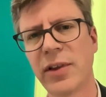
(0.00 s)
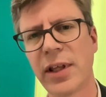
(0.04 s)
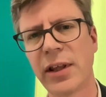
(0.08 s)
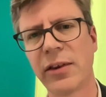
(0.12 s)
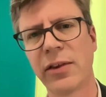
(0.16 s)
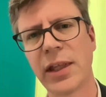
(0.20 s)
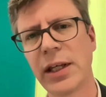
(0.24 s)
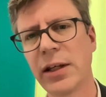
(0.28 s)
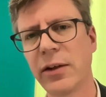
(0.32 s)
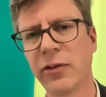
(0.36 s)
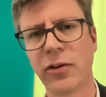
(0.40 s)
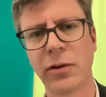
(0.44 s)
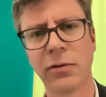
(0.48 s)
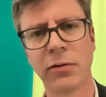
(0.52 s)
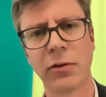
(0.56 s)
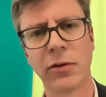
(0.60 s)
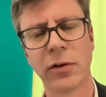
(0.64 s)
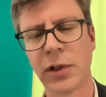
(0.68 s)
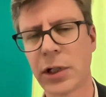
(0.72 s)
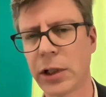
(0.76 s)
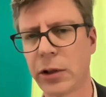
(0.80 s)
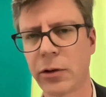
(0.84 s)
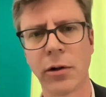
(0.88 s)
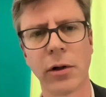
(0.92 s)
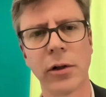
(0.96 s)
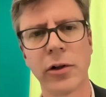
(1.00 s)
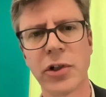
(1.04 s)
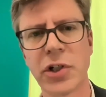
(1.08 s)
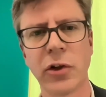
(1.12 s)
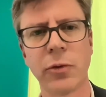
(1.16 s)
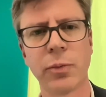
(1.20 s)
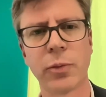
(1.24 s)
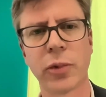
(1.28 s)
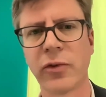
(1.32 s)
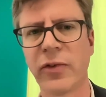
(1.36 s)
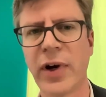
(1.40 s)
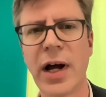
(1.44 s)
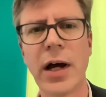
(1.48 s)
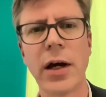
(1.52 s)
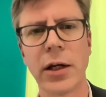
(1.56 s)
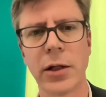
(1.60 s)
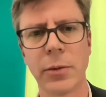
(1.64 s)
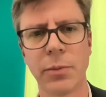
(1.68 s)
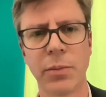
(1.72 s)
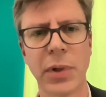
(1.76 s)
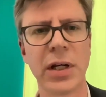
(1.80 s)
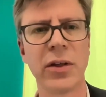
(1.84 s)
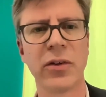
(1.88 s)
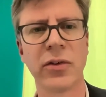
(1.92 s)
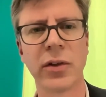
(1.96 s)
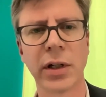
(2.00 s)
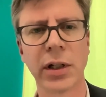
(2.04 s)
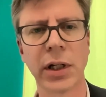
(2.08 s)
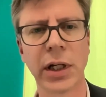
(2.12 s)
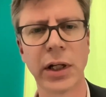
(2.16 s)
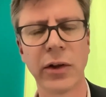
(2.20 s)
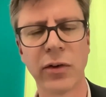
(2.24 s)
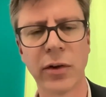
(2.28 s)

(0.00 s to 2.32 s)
that these technologies provide, basically.